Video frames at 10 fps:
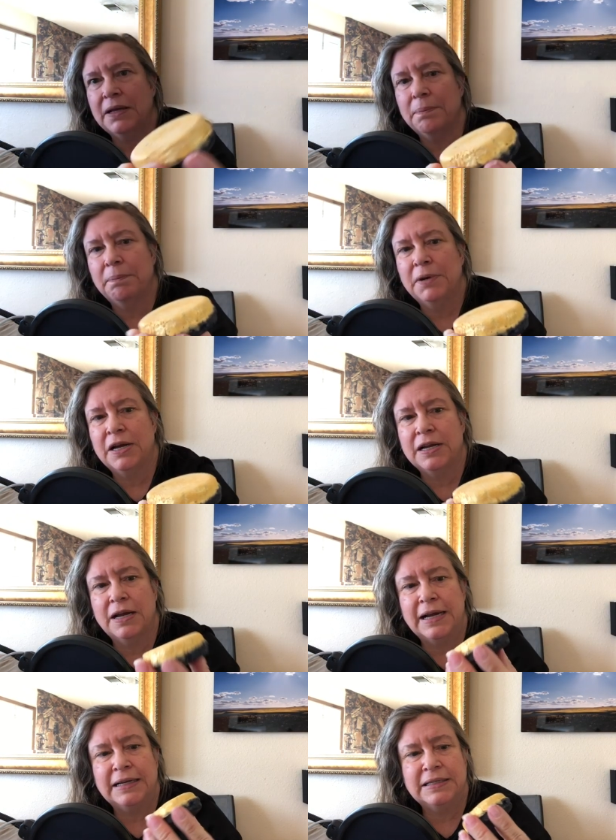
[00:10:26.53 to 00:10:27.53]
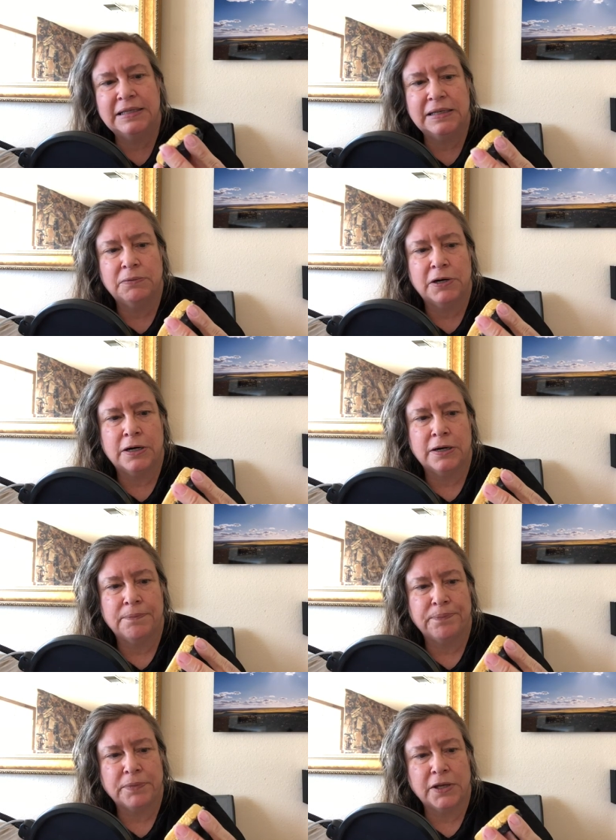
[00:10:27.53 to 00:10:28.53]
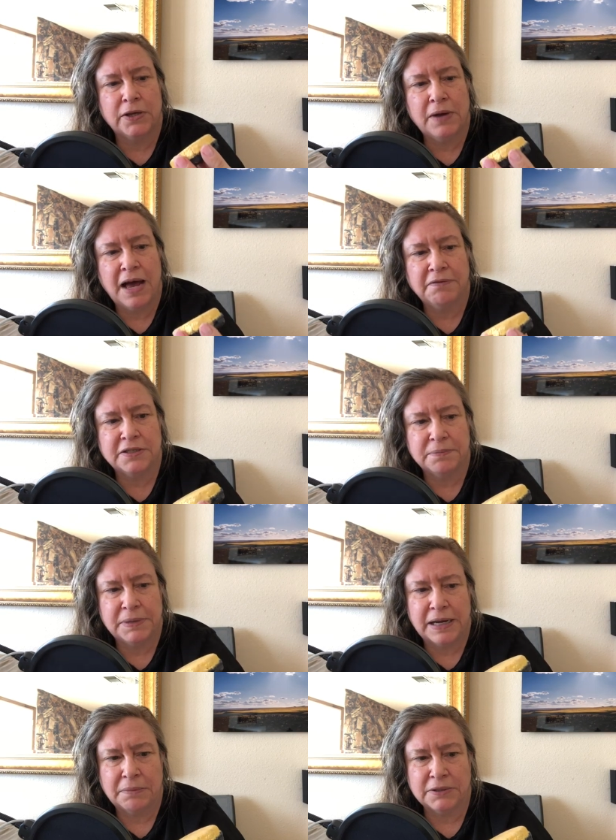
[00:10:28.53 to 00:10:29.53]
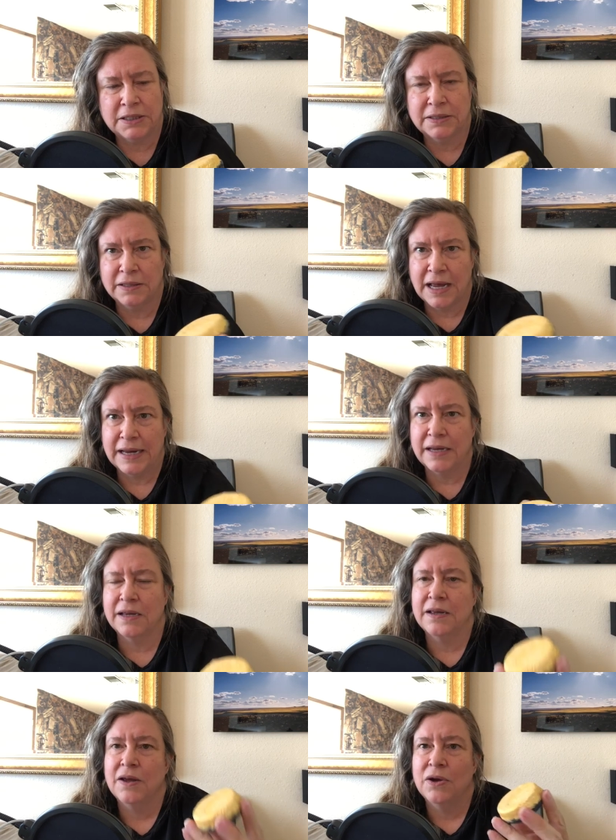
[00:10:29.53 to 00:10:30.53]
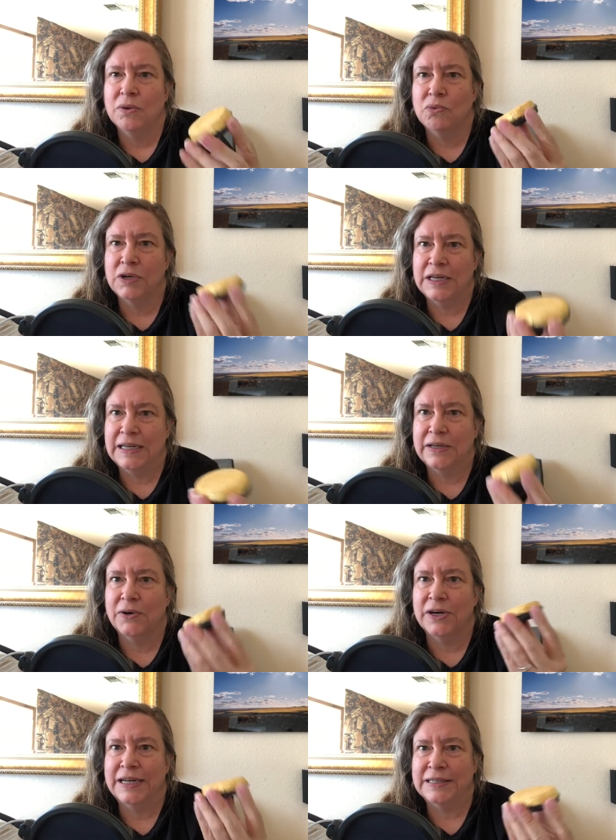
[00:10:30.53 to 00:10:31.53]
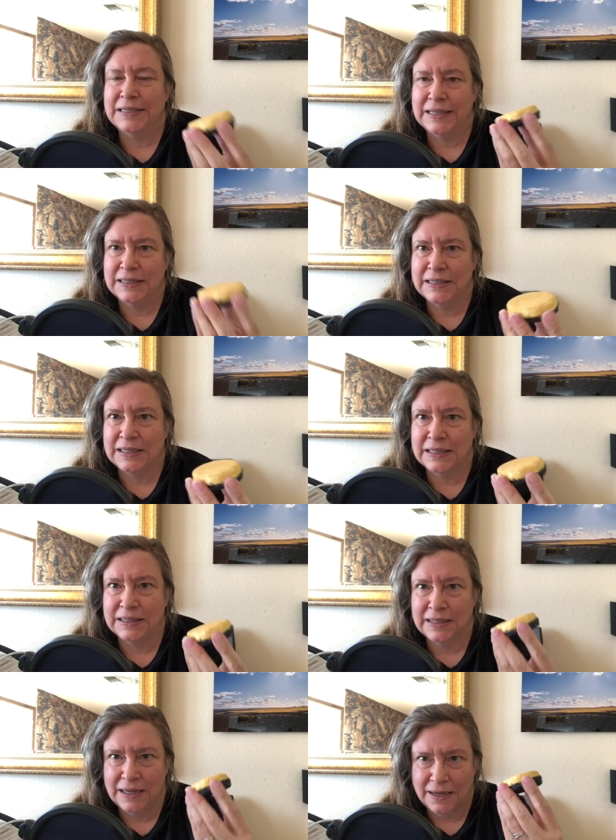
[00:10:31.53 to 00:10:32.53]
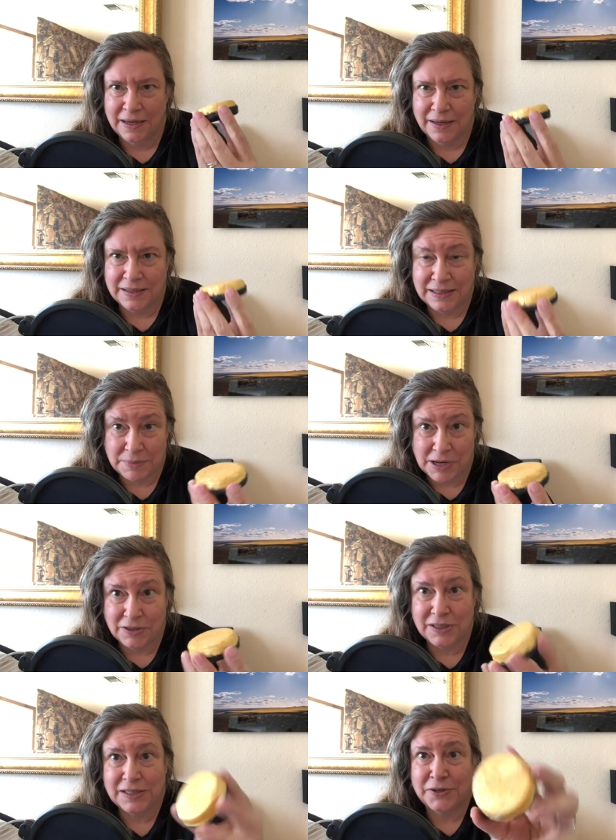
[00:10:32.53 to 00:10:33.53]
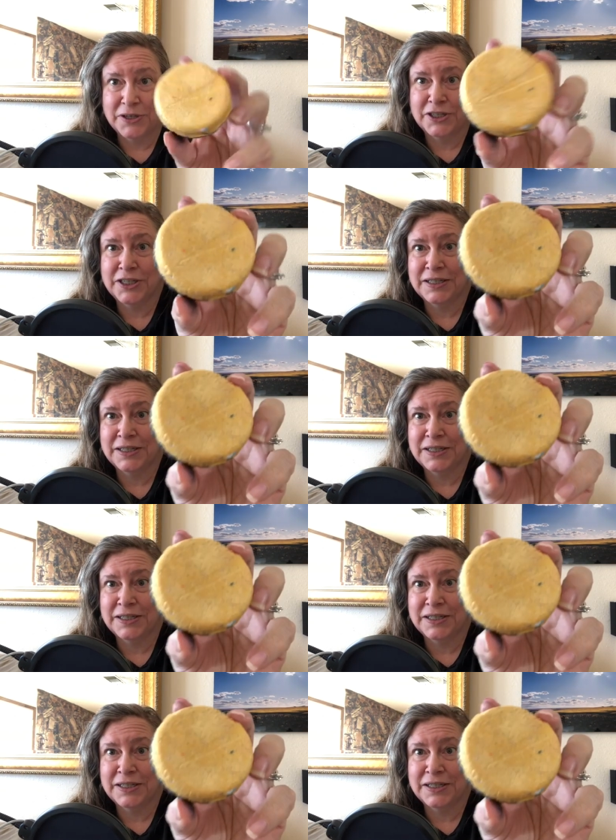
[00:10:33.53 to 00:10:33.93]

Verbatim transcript: but I can see where you have to be able to like woody or incensey smells in order to